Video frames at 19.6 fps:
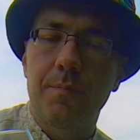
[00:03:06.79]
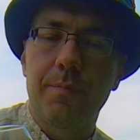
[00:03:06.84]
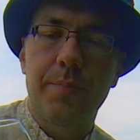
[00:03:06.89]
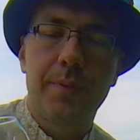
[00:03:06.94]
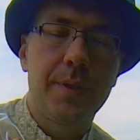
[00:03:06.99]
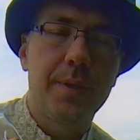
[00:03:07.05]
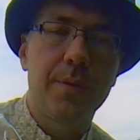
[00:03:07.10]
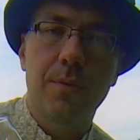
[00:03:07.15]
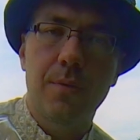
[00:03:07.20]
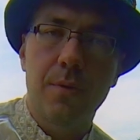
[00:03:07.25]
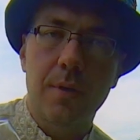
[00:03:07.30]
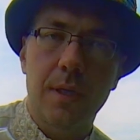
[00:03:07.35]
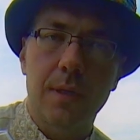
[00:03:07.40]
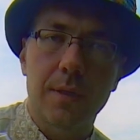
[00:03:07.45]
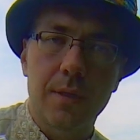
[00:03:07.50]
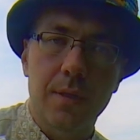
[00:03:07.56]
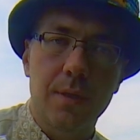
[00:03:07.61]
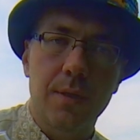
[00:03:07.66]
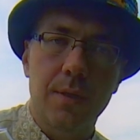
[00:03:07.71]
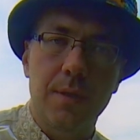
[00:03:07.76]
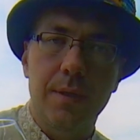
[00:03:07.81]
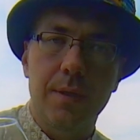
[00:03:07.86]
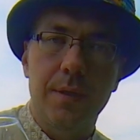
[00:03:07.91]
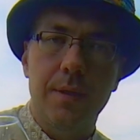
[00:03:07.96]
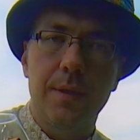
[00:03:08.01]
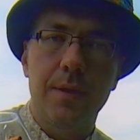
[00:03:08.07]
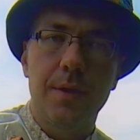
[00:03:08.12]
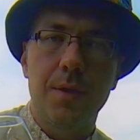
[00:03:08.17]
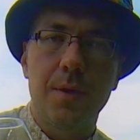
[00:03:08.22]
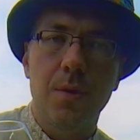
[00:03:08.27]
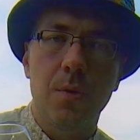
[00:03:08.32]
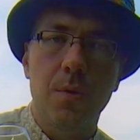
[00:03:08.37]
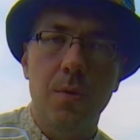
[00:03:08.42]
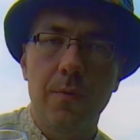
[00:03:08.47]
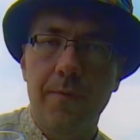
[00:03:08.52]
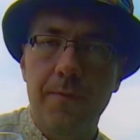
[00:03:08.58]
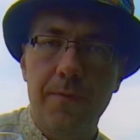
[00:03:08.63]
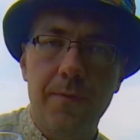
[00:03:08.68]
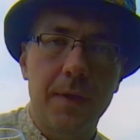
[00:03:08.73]
pure alcohol, no
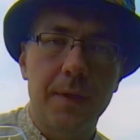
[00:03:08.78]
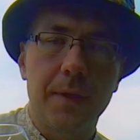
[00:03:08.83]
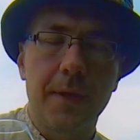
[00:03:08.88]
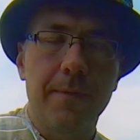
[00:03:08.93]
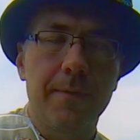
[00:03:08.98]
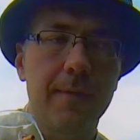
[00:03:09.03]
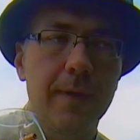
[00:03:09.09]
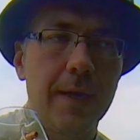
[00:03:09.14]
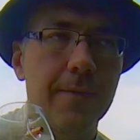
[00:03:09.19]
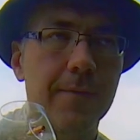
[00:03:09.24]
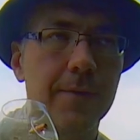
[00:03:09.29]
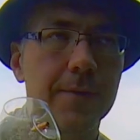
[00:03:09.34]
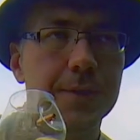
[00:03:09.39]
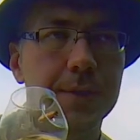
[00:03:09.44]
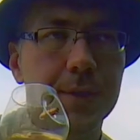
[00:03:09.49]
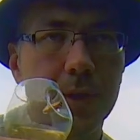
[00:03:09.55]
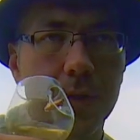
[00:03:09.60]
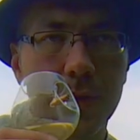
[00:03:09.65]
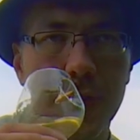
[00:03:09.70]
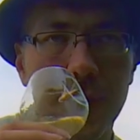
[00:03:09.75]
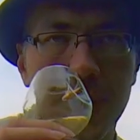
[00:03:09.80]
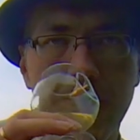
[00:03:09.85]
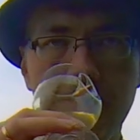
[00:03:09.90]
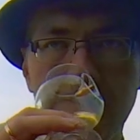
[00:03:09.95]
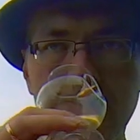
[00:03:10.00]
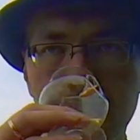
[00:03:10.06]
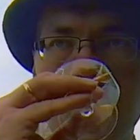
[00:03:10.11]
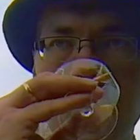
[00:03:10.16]
funky flavors, no nothing.